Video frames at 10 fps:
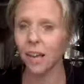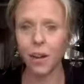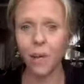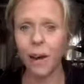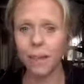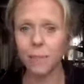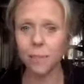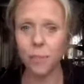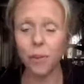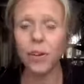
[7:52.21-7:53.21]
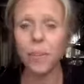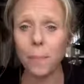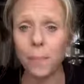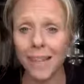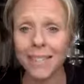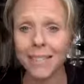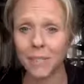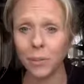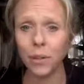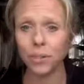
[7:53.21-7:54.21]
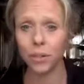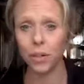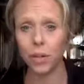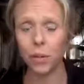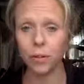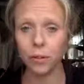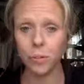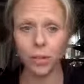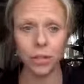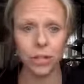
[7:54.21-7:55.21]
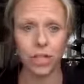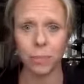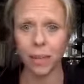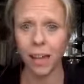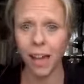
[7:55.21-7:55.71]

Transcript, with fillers: You know, I'm one of the best in the world at neuroentrepreneurship.